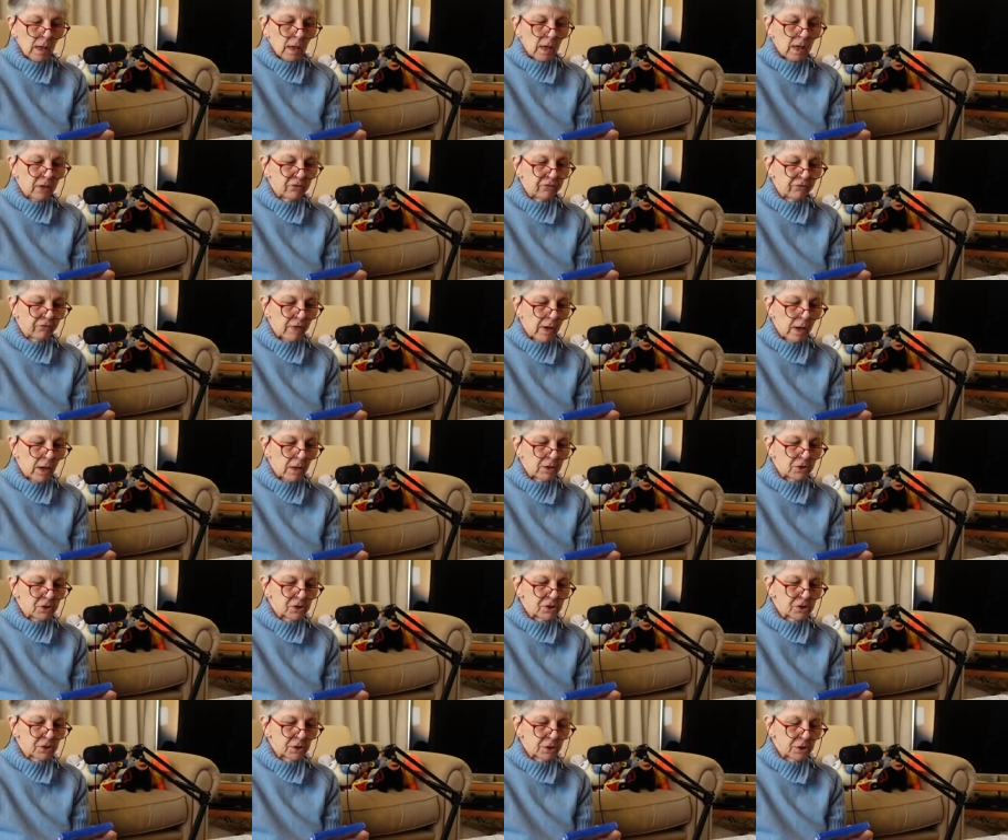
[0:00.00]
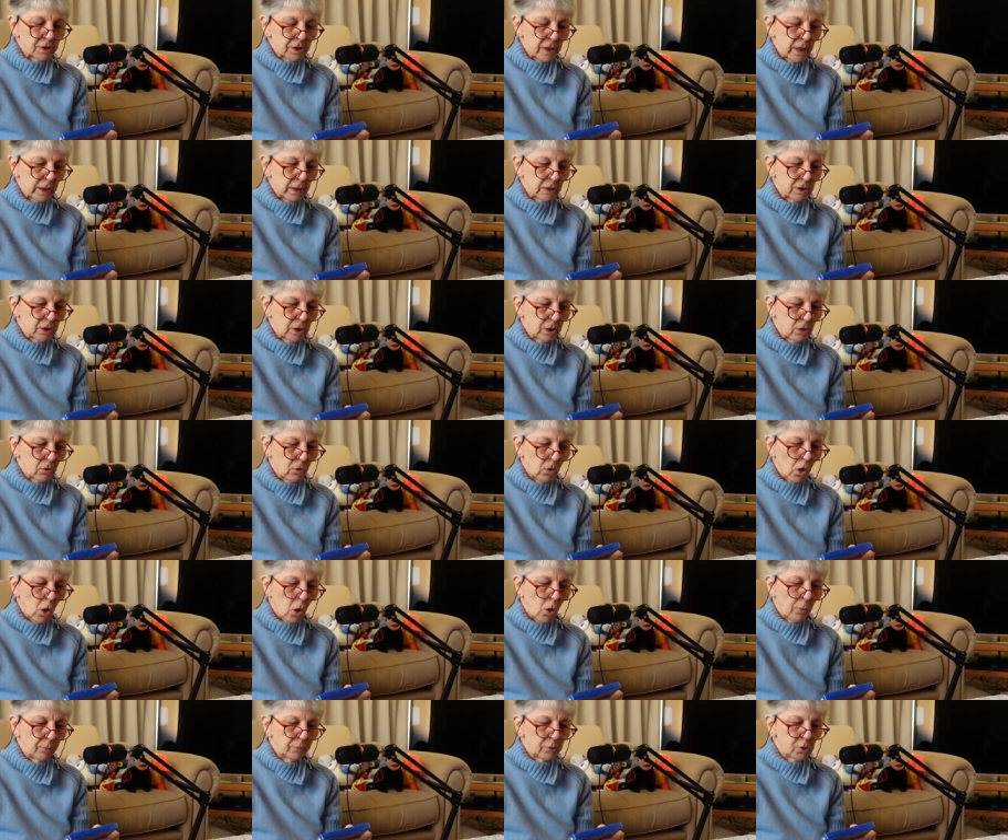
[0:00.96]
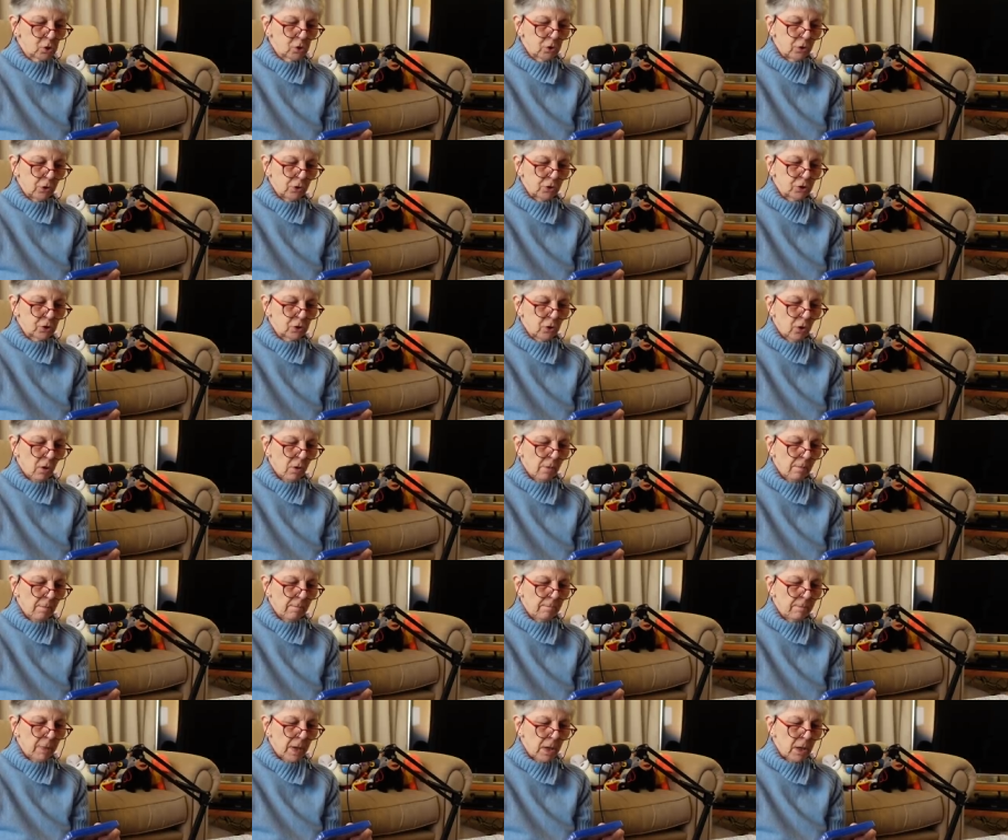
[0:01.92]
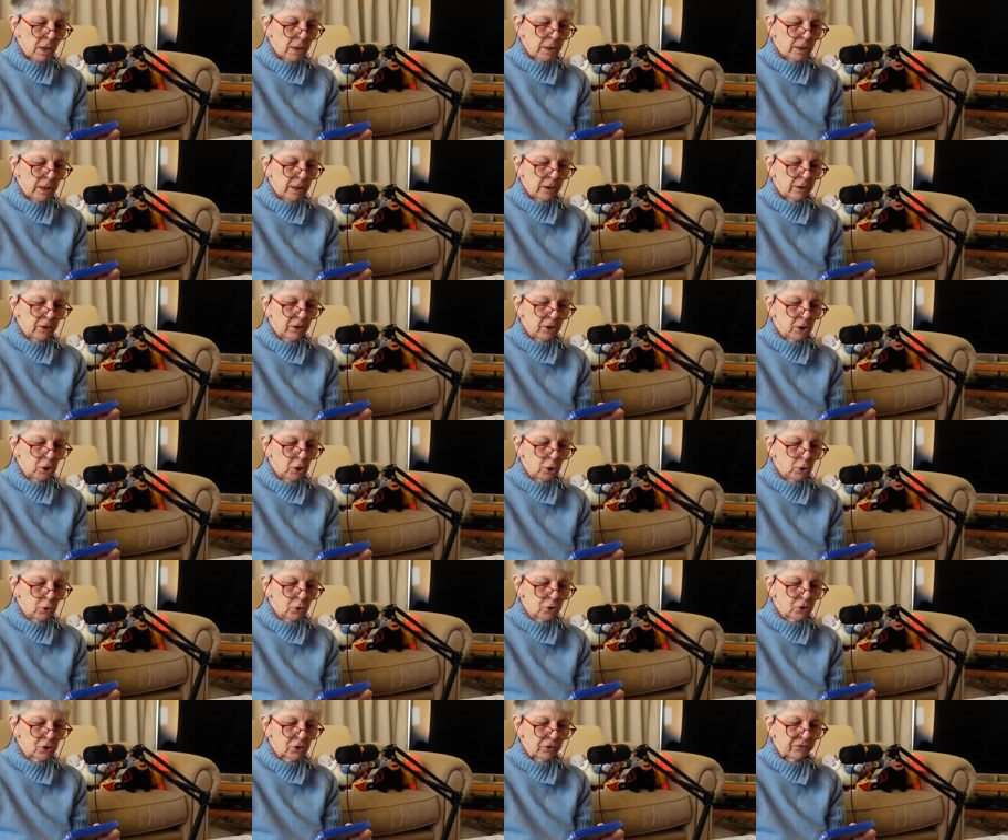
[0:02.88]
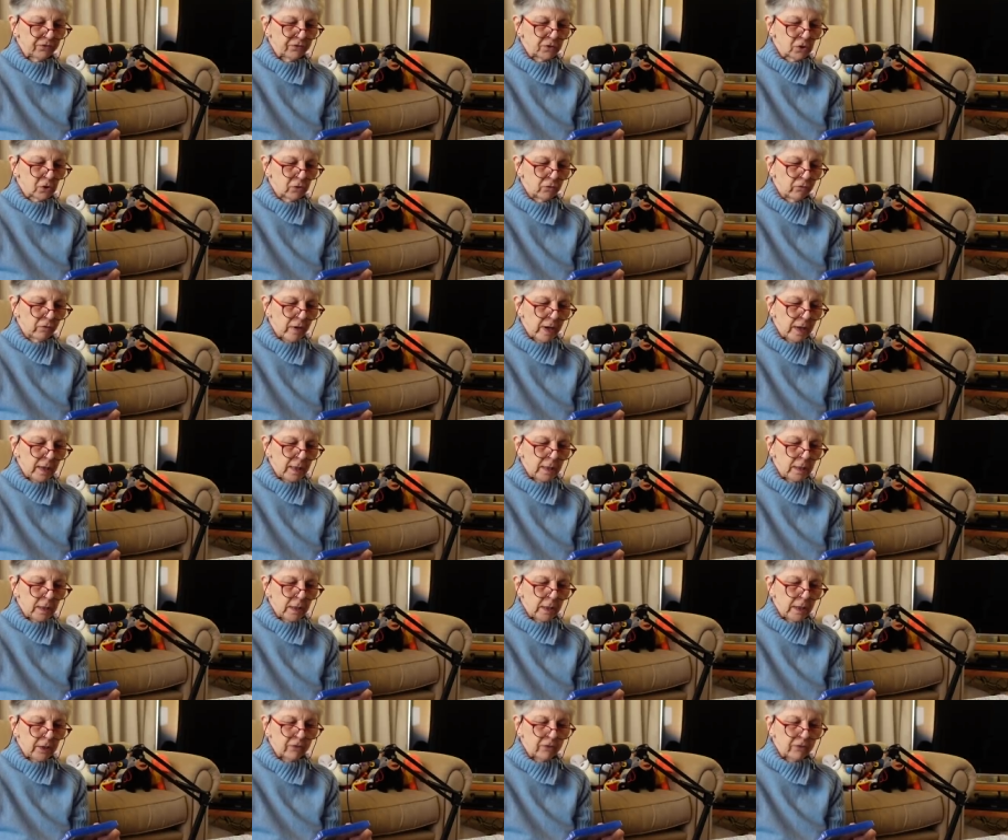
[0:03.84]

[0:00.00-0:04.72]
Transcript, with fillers: Advanced tactical options, combining the use of terrain,